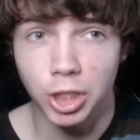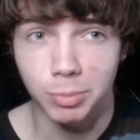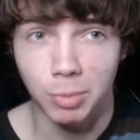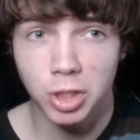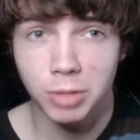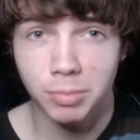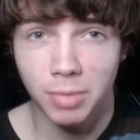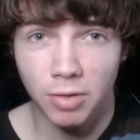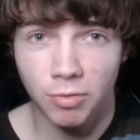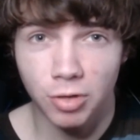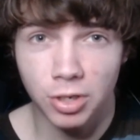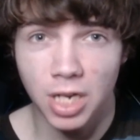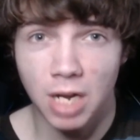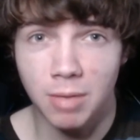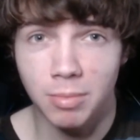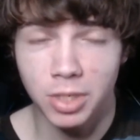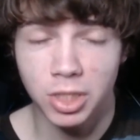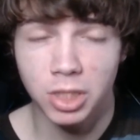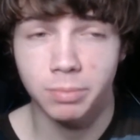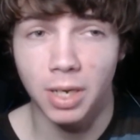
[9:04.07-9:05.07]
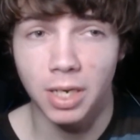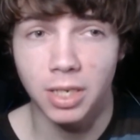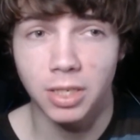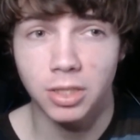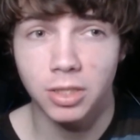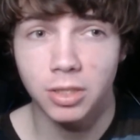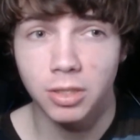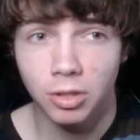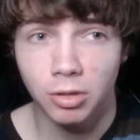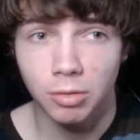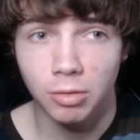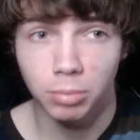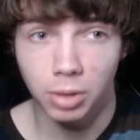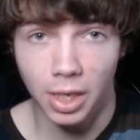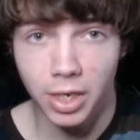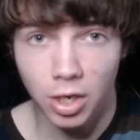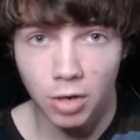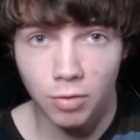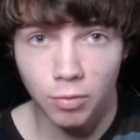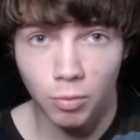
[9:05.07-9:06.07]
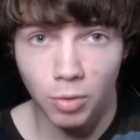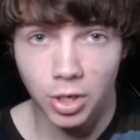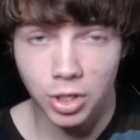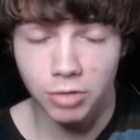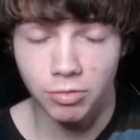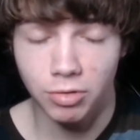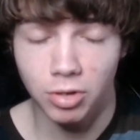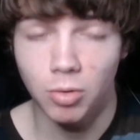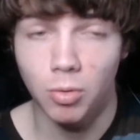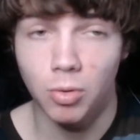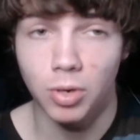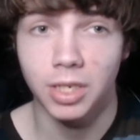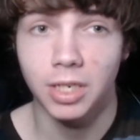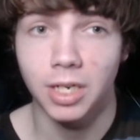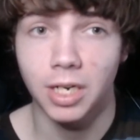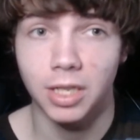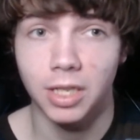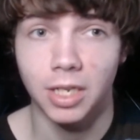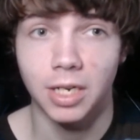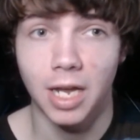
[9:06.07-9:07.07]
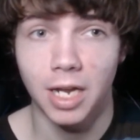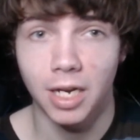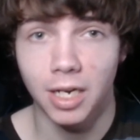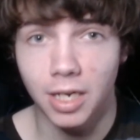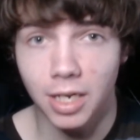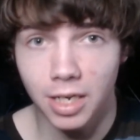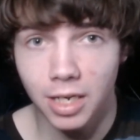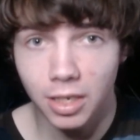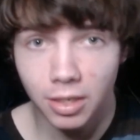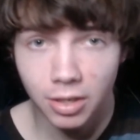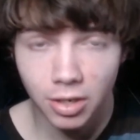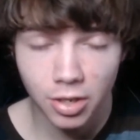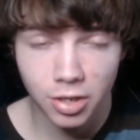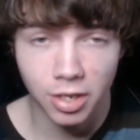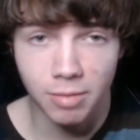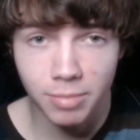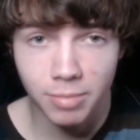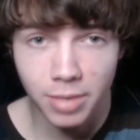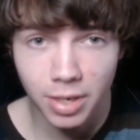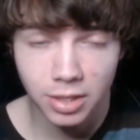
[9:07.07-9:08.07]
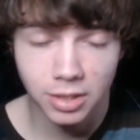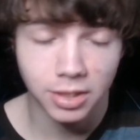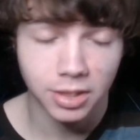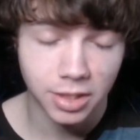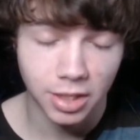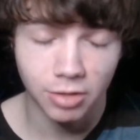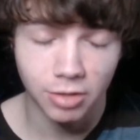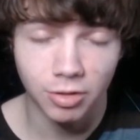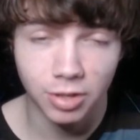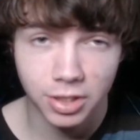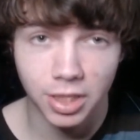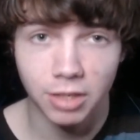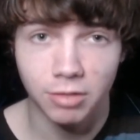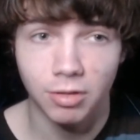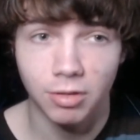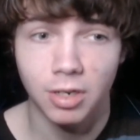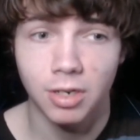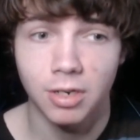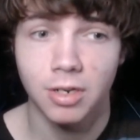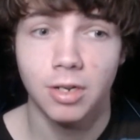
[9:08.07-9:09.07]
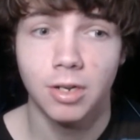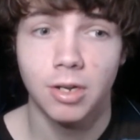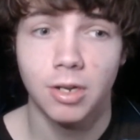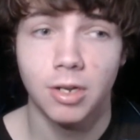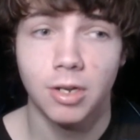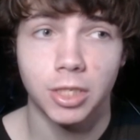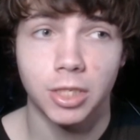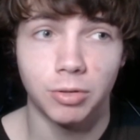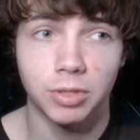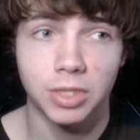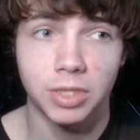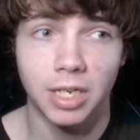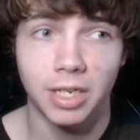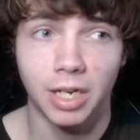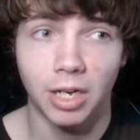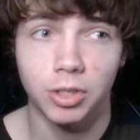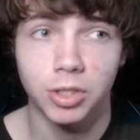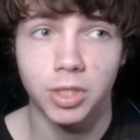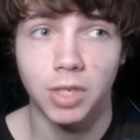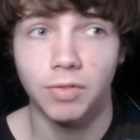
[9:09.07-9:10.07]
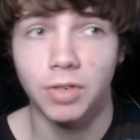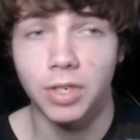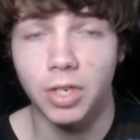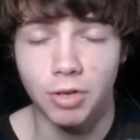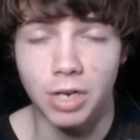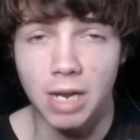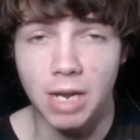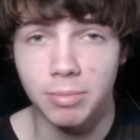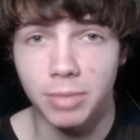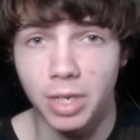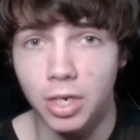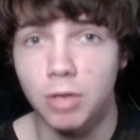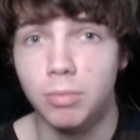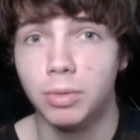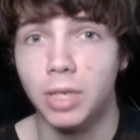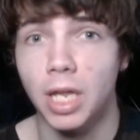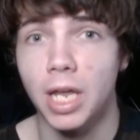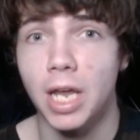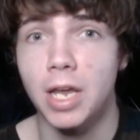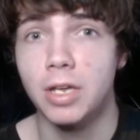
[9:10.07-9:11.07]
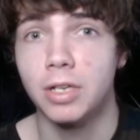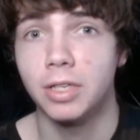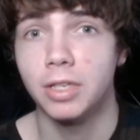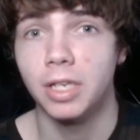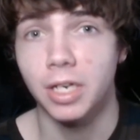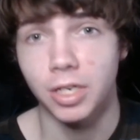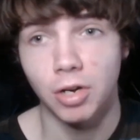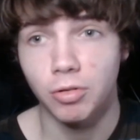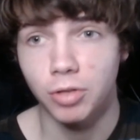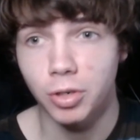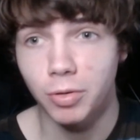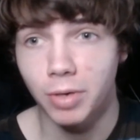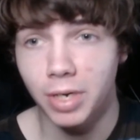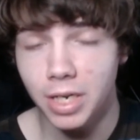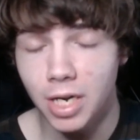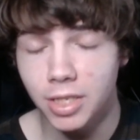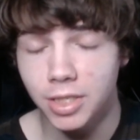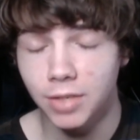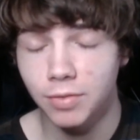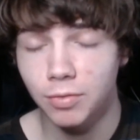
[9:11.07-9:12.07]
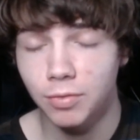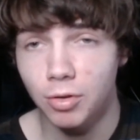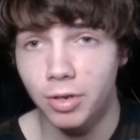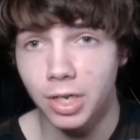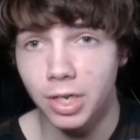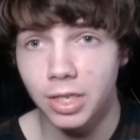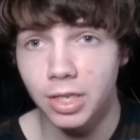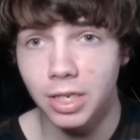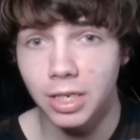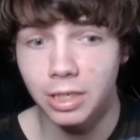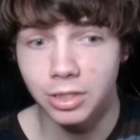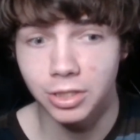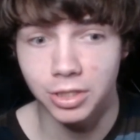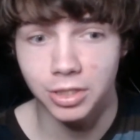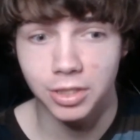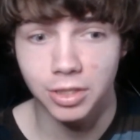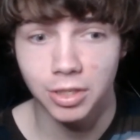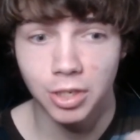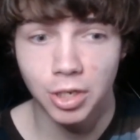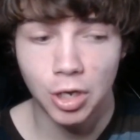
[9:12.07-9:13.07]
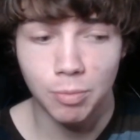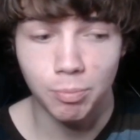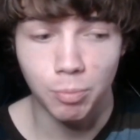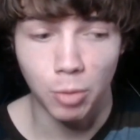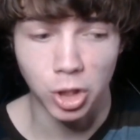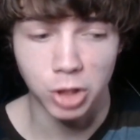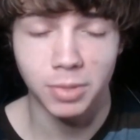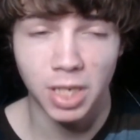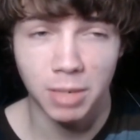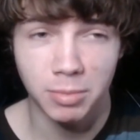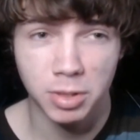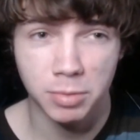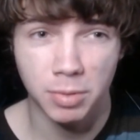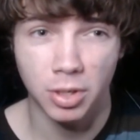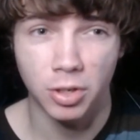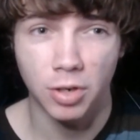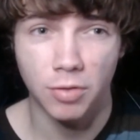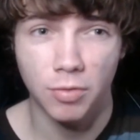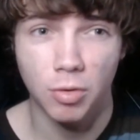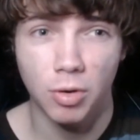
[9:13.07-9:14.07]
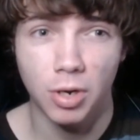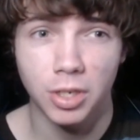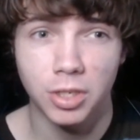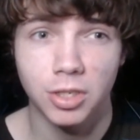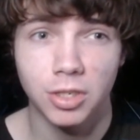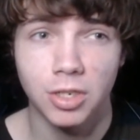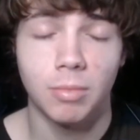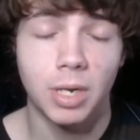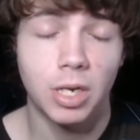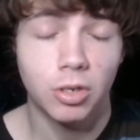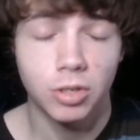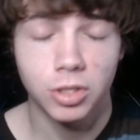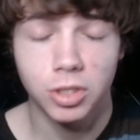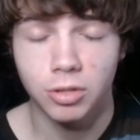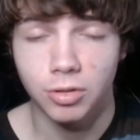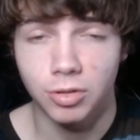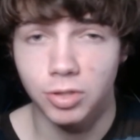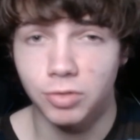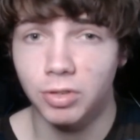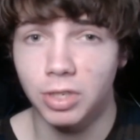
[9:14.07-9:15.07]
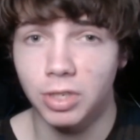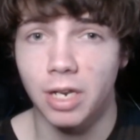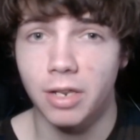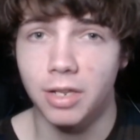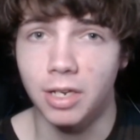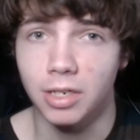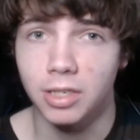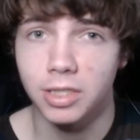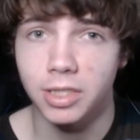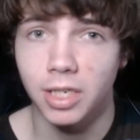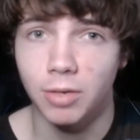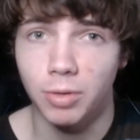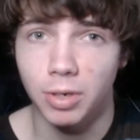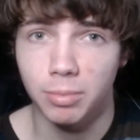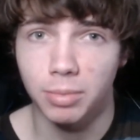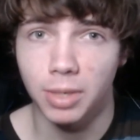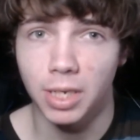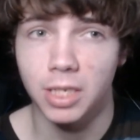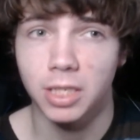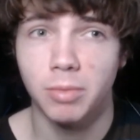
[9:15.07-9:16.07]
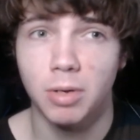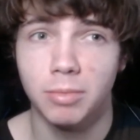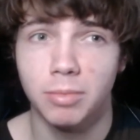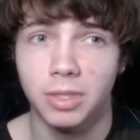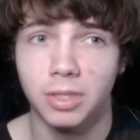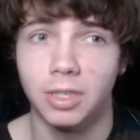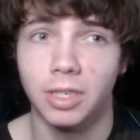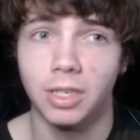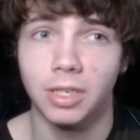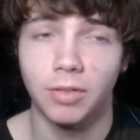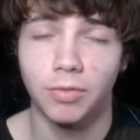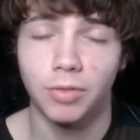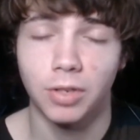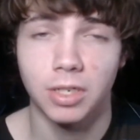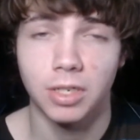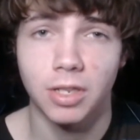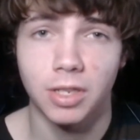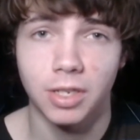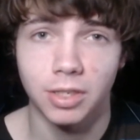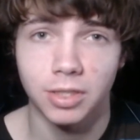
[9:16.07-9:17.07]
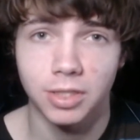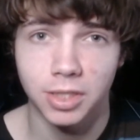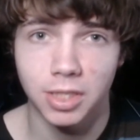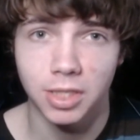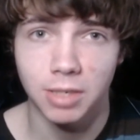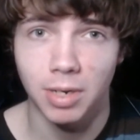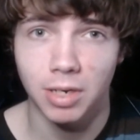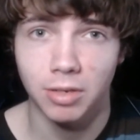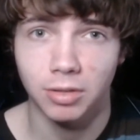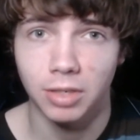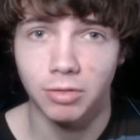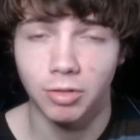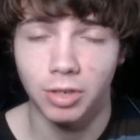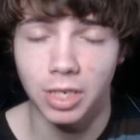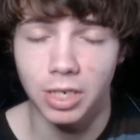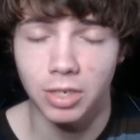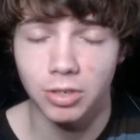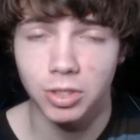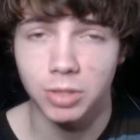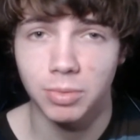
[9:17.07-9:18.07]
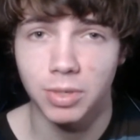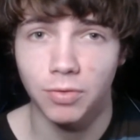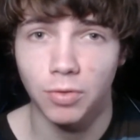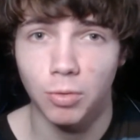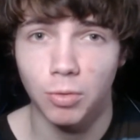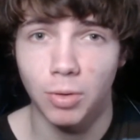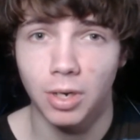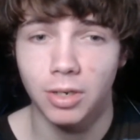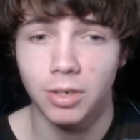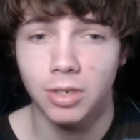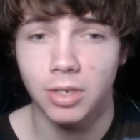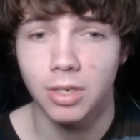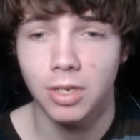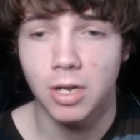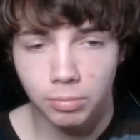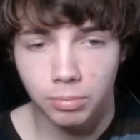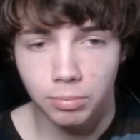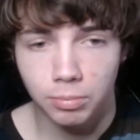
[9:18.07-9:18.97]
so most of my free time is spent playing Overwatch to record it and then editing it, thumbnails, etc, etc. So it's not like I also have another game that I go play that I don't do any content for or anything. It's just most of my time is spent on Overwatch. And also there's really nothing else that I want to play at the moment. Like I feel like nothing else to come out that really interests me for a while.